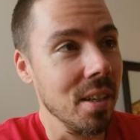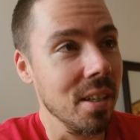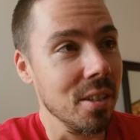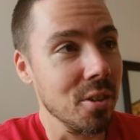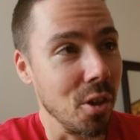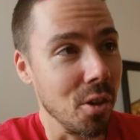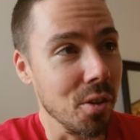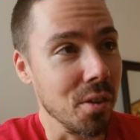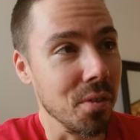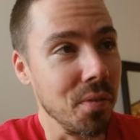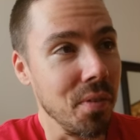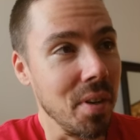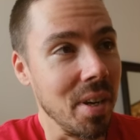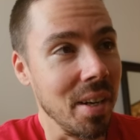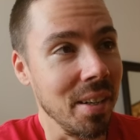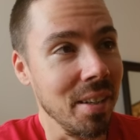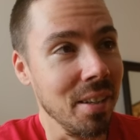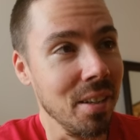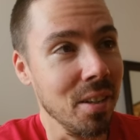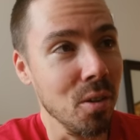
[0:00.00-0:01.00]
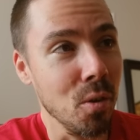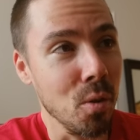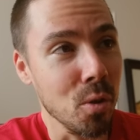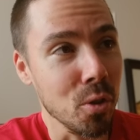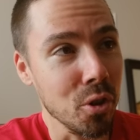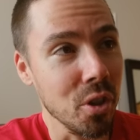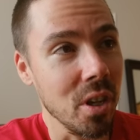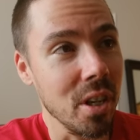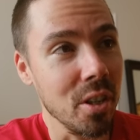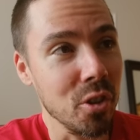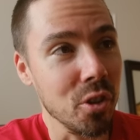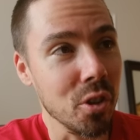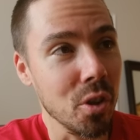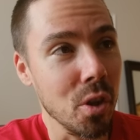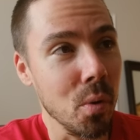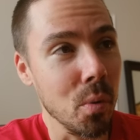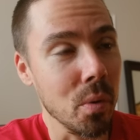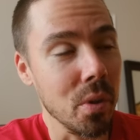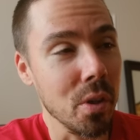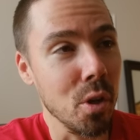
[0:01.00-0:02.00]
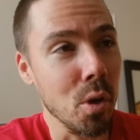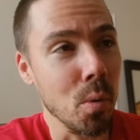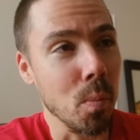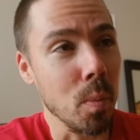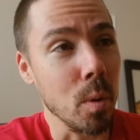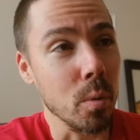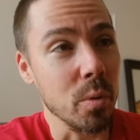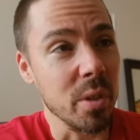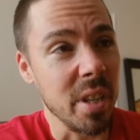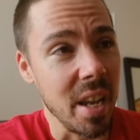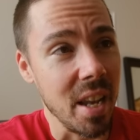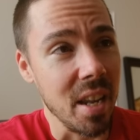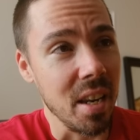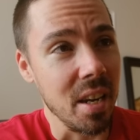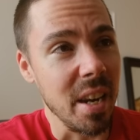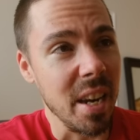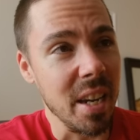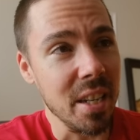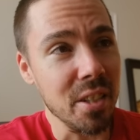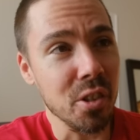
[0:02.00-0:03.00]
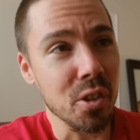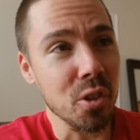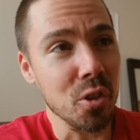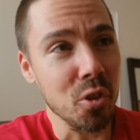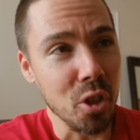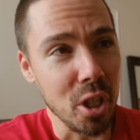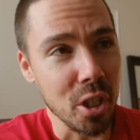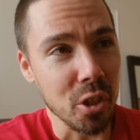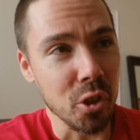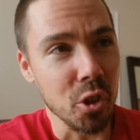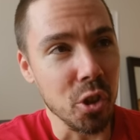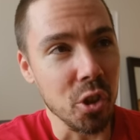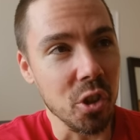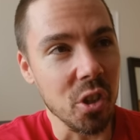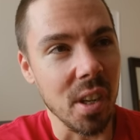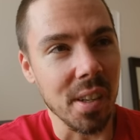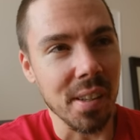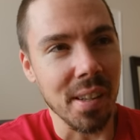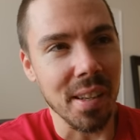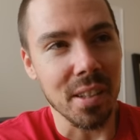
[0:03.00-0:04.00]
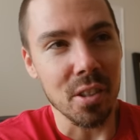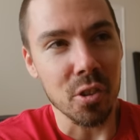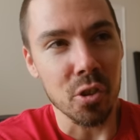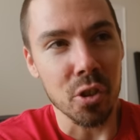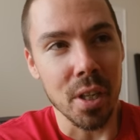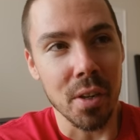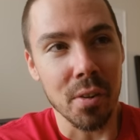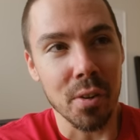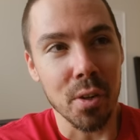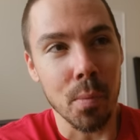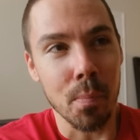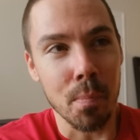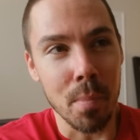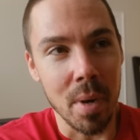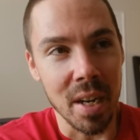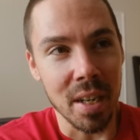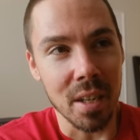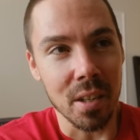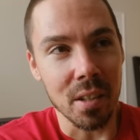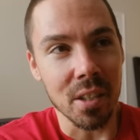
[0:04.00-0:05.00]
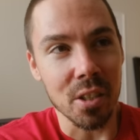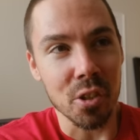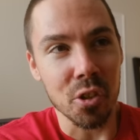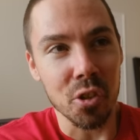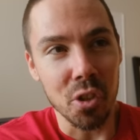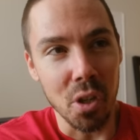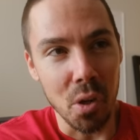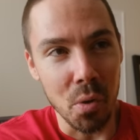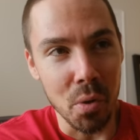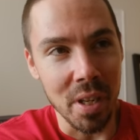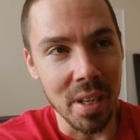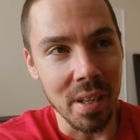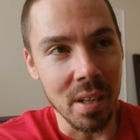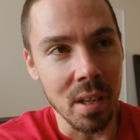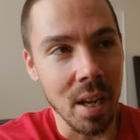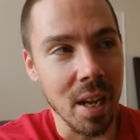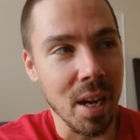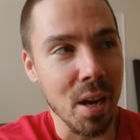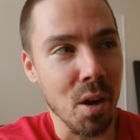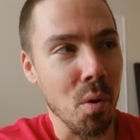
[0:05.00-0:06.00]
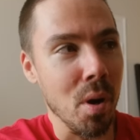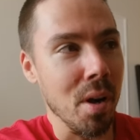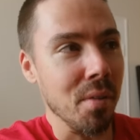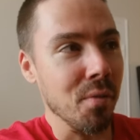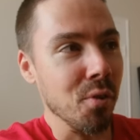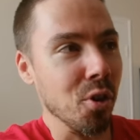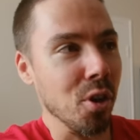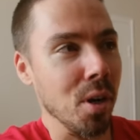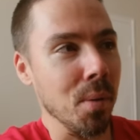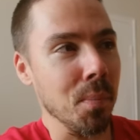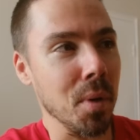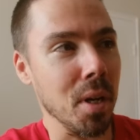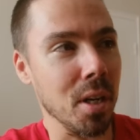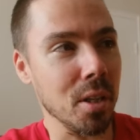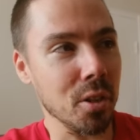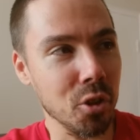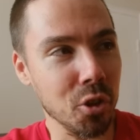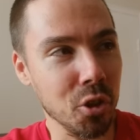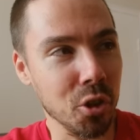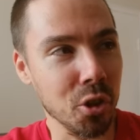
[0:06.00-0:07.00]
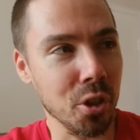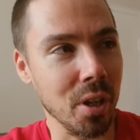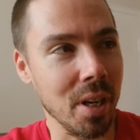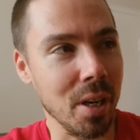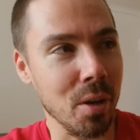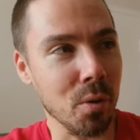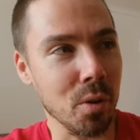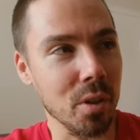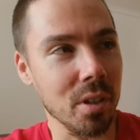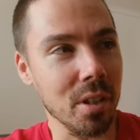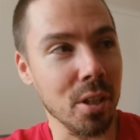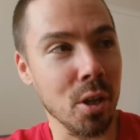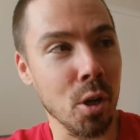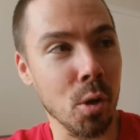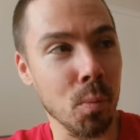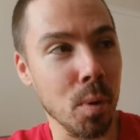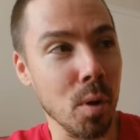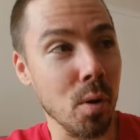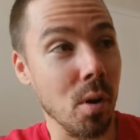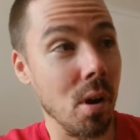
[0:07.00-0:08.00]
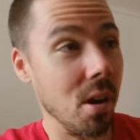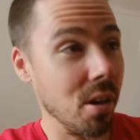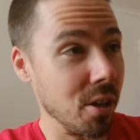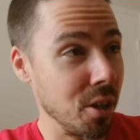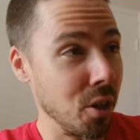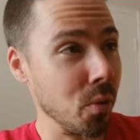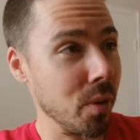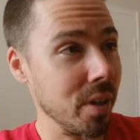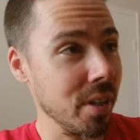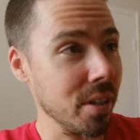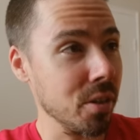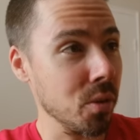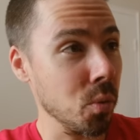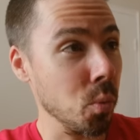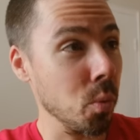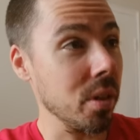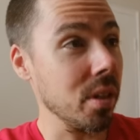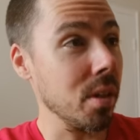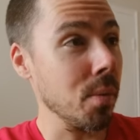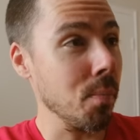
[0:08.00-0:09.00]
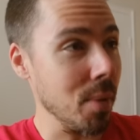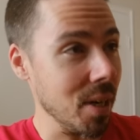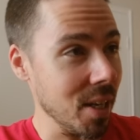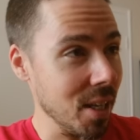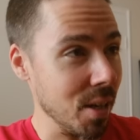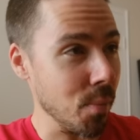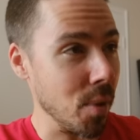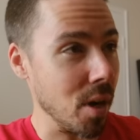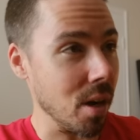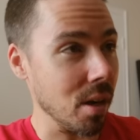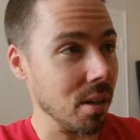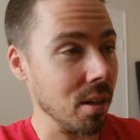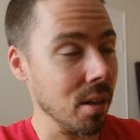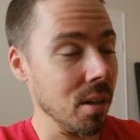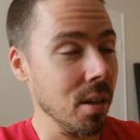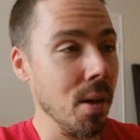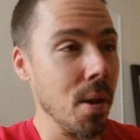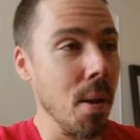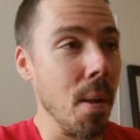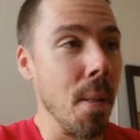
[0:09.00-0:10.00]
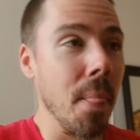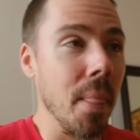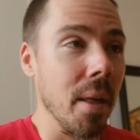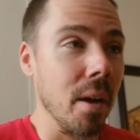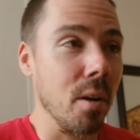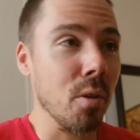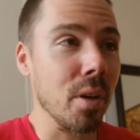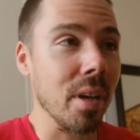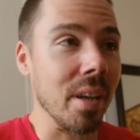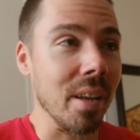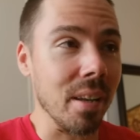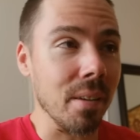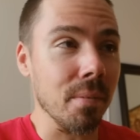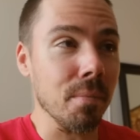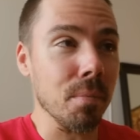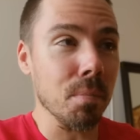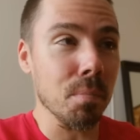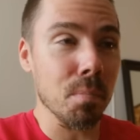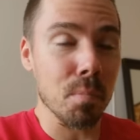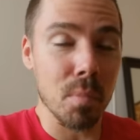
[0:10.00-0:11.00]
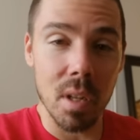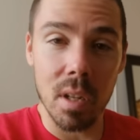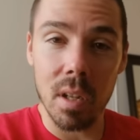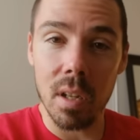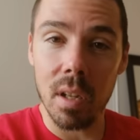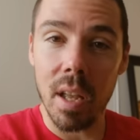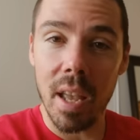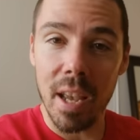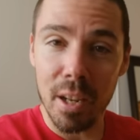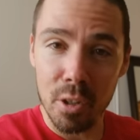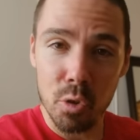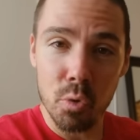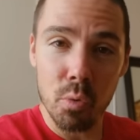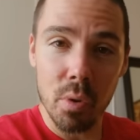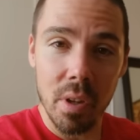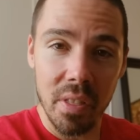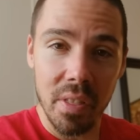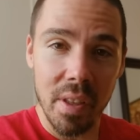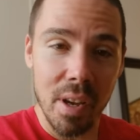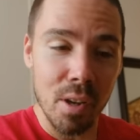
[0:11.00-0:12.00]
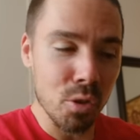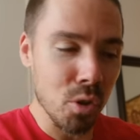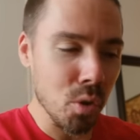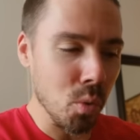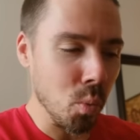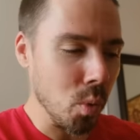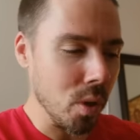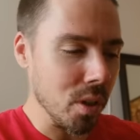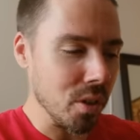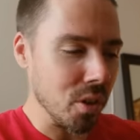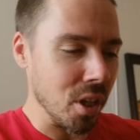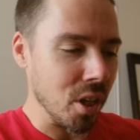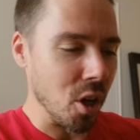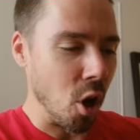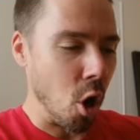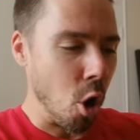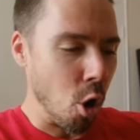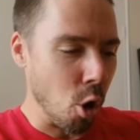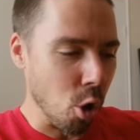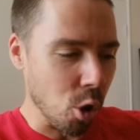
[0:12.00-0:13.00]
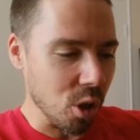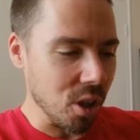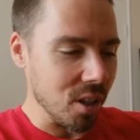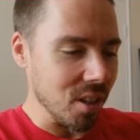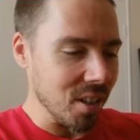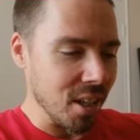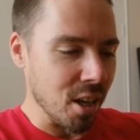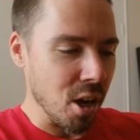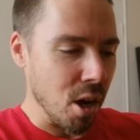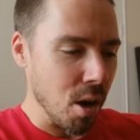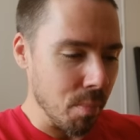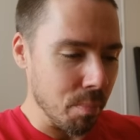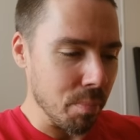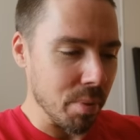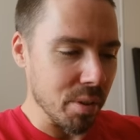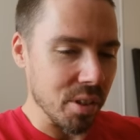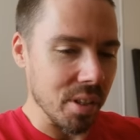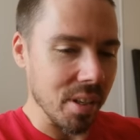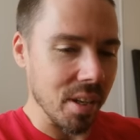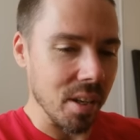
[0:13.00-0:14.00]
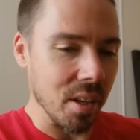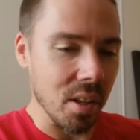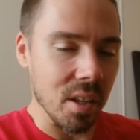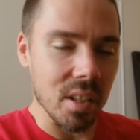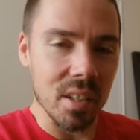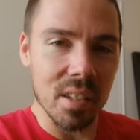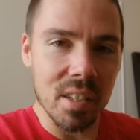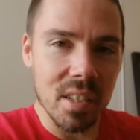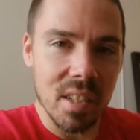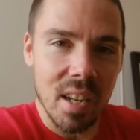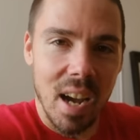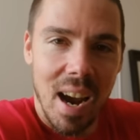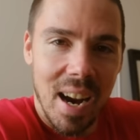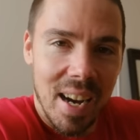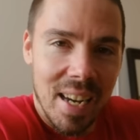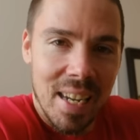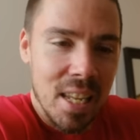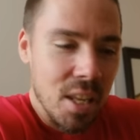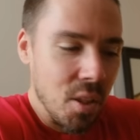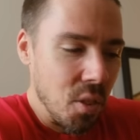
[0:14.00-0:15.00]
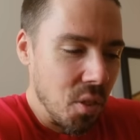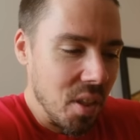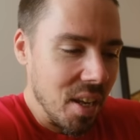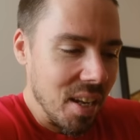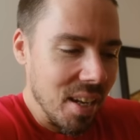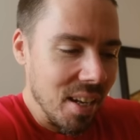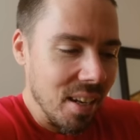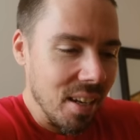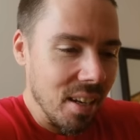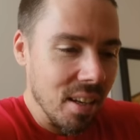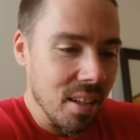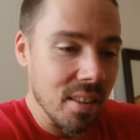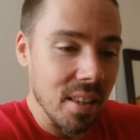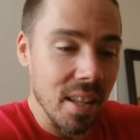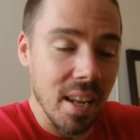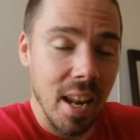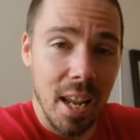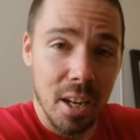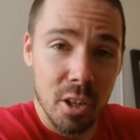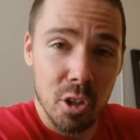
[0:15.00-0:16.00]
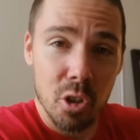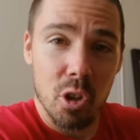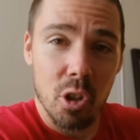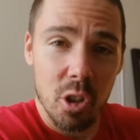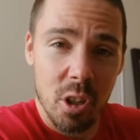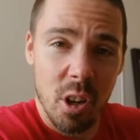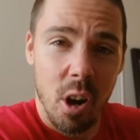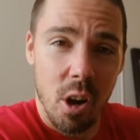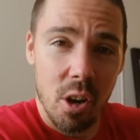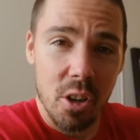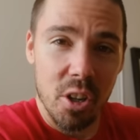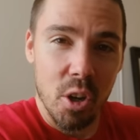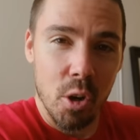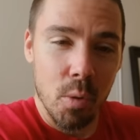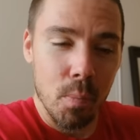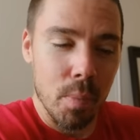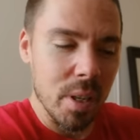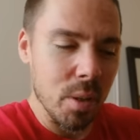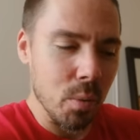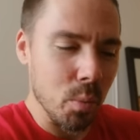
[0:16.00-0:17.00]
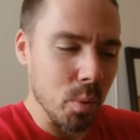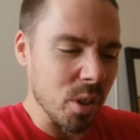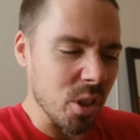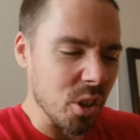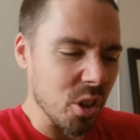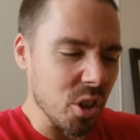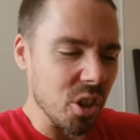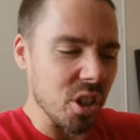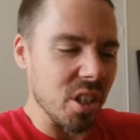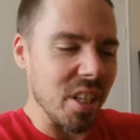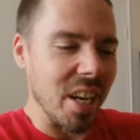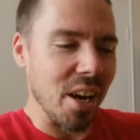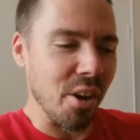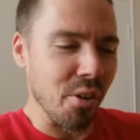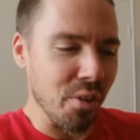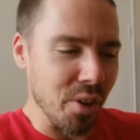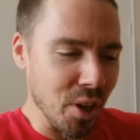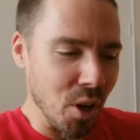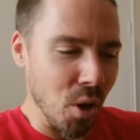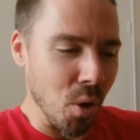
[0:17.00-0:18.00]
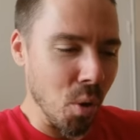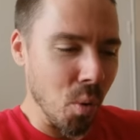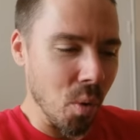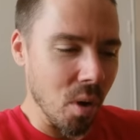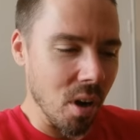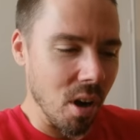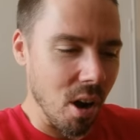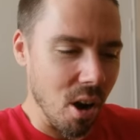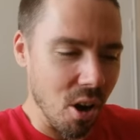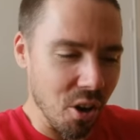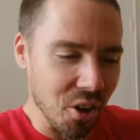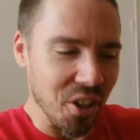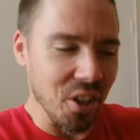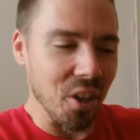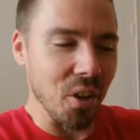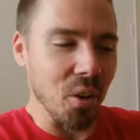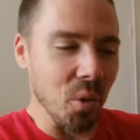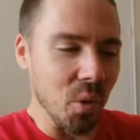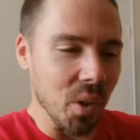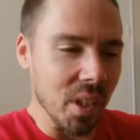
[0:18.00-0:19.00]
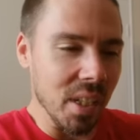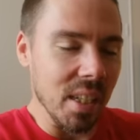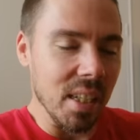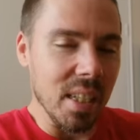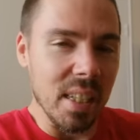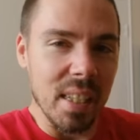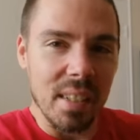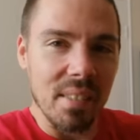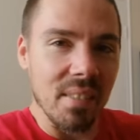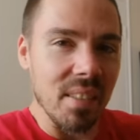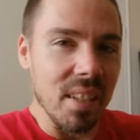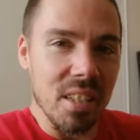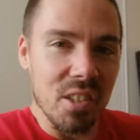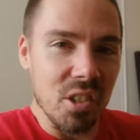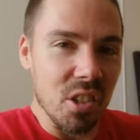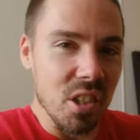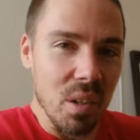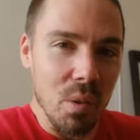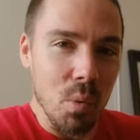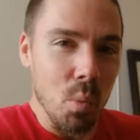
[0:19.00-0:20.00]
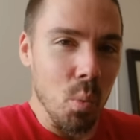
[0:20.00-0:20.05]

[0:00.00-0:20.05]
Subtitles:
It's hard to find, or should I just go with the GoPro 10? Any suggestions? I like the stereo mic on the Sony. However, I'm not sure how good the GoPro audio is with the media mod. Okay, X3000 was an all-encompassing tiny thing that had good audio, but it was stereo audio. It still